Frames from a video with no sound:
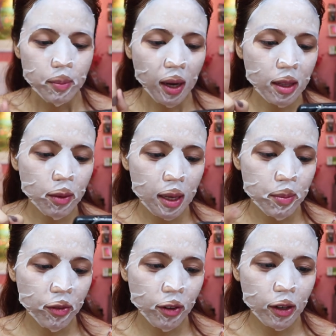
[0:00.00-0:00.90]
By the way,
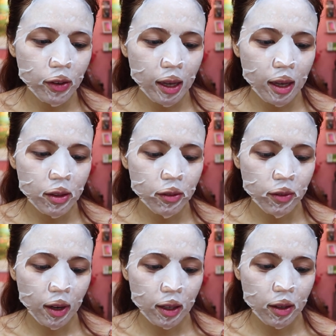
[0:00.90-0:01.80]
before ko i-end
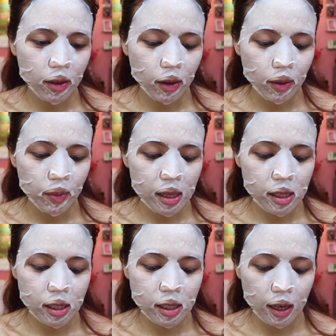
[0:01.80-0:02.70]
yung vlog ko, may
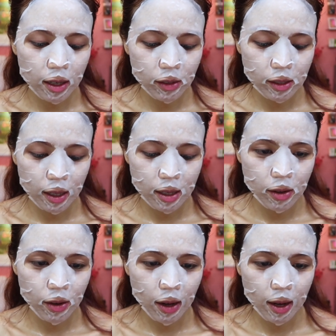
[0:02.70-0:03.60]
i-share ako sa
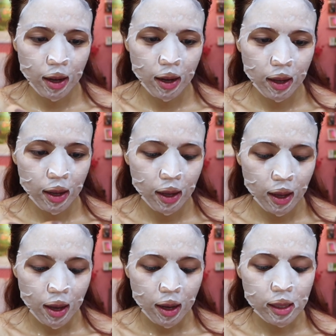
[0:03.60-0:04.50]
inyo, ha?
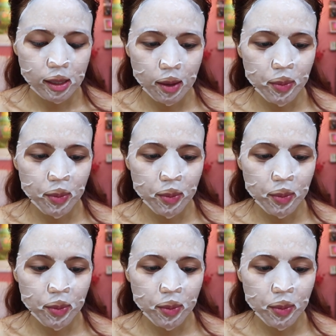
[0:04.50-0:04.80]
Kasi